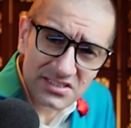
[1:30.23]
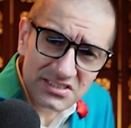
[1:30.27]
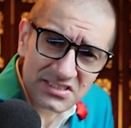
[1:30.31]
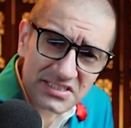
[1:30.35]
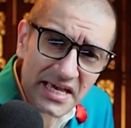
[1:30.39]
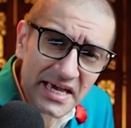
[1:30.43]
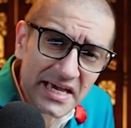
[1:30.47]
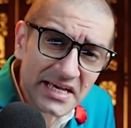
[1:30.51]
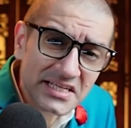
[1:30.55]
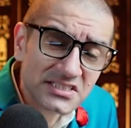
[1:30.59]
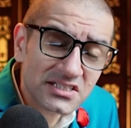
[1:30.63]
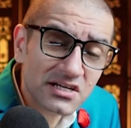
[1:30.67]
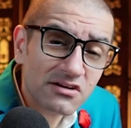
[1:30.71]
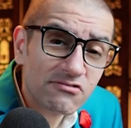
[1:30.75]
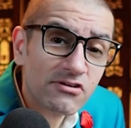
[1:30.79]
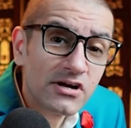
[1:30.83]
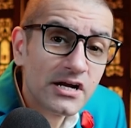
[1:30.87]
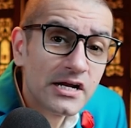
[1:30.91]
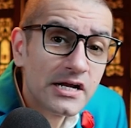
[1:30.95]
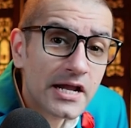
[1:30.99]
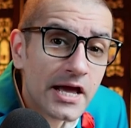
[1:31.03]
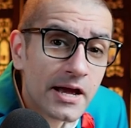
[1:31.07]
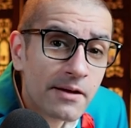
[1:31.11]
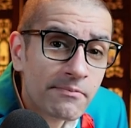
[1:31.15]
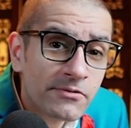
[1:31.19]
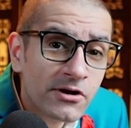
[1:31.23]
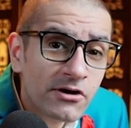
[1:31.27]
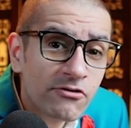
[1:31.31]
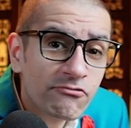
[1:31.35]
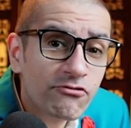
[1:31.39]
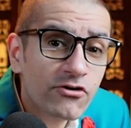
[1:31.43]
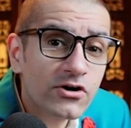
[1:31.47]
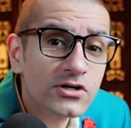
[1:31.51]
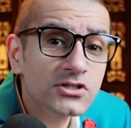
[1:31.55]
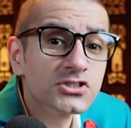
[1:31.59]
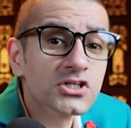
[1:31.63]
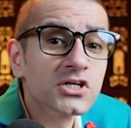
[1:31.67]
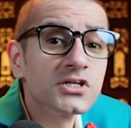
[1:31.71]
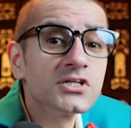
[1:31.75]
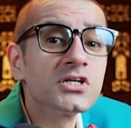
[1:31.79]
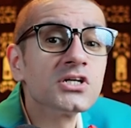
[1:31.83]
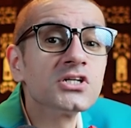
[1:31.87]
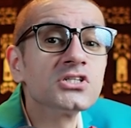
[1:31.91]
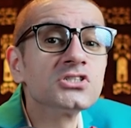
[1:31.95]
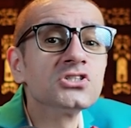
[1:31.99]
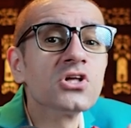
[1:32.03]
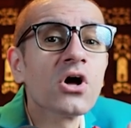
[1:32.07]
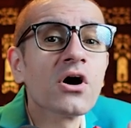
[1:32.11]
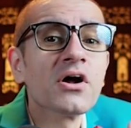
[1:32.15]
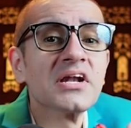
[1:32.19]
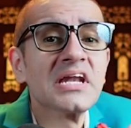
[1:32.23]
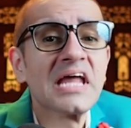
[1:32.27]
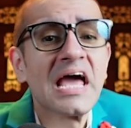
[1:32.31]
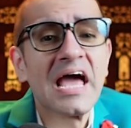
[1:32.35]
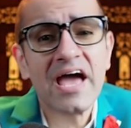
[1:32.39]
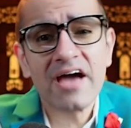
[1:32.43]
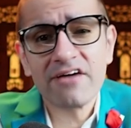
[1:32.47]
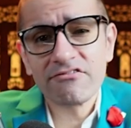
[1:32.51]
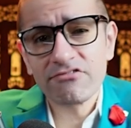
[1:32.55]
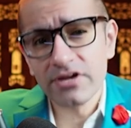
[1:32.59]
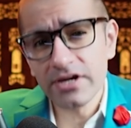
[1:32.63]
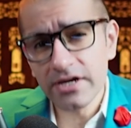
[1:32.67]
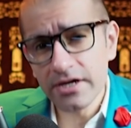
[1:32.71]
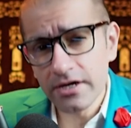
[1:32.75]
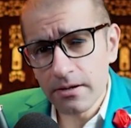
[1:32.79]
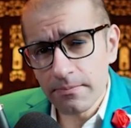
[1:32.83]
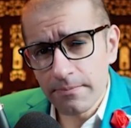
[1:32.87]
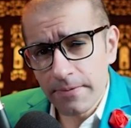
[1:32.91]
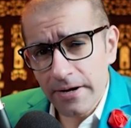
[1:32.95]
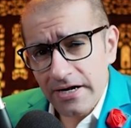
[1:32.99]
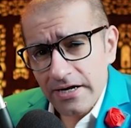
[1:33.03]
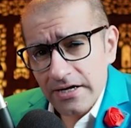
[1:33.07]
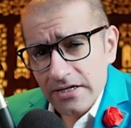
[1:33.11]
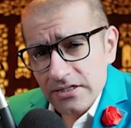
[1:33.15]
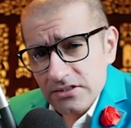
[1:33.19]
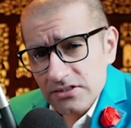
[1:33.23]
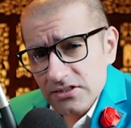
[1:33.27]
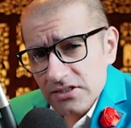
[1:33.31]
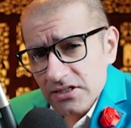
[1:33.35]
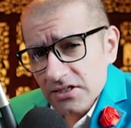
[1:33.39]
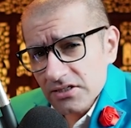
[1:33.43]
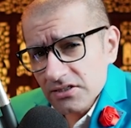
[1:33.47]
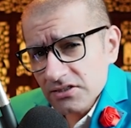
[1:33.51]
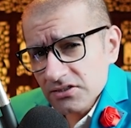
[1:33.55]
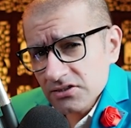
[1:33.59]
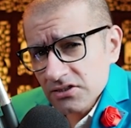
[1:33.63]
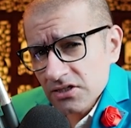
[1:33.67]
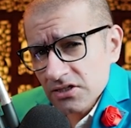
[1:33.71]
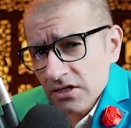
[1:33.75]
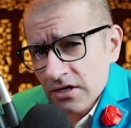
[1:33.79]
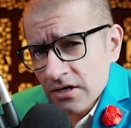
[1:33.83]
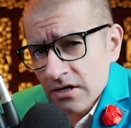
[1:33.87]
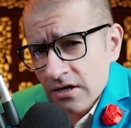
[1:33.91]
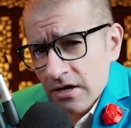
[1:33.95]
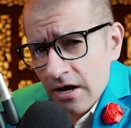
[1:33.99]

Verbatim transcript: this case our lambda function does not have any dependencies,